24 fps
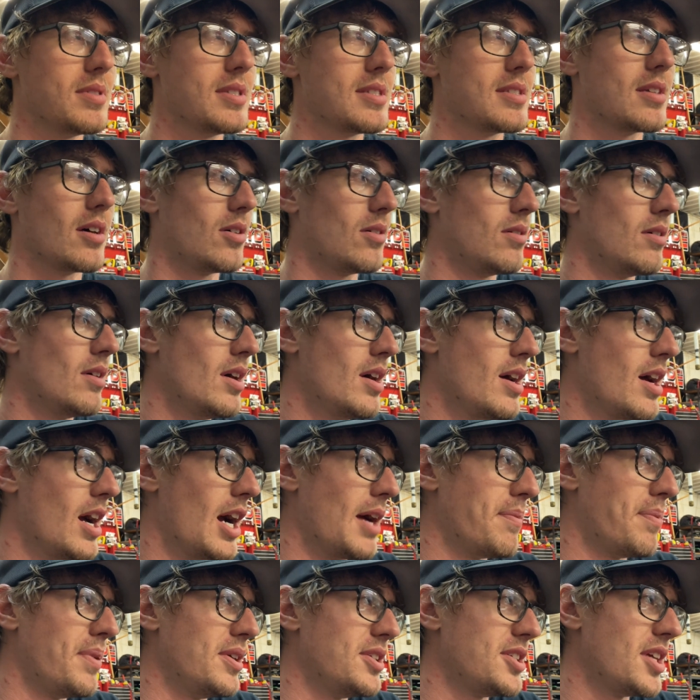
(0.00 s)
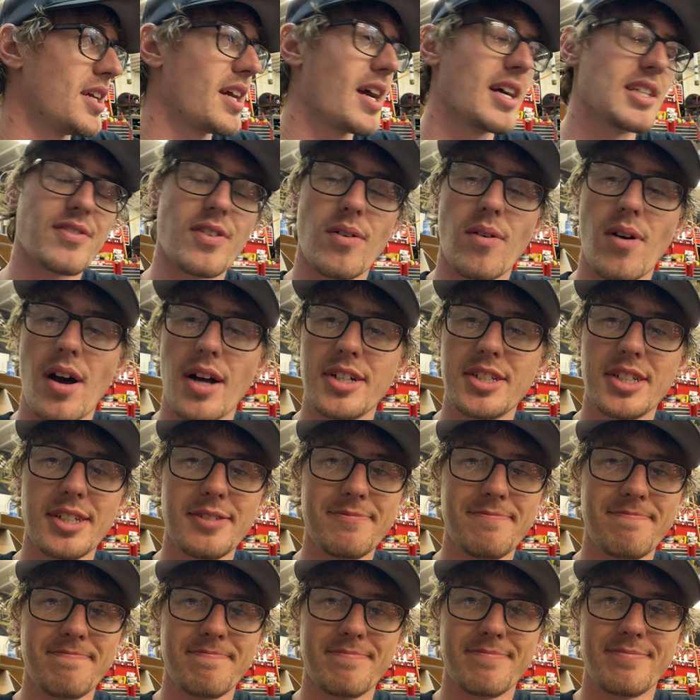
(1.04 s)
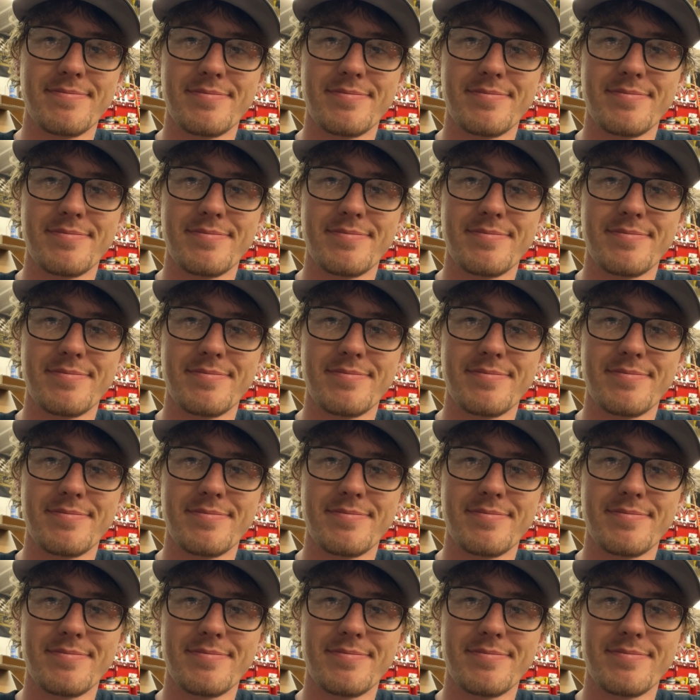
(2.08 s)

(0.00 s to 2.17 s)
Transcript: So I appreciate you guys for watching.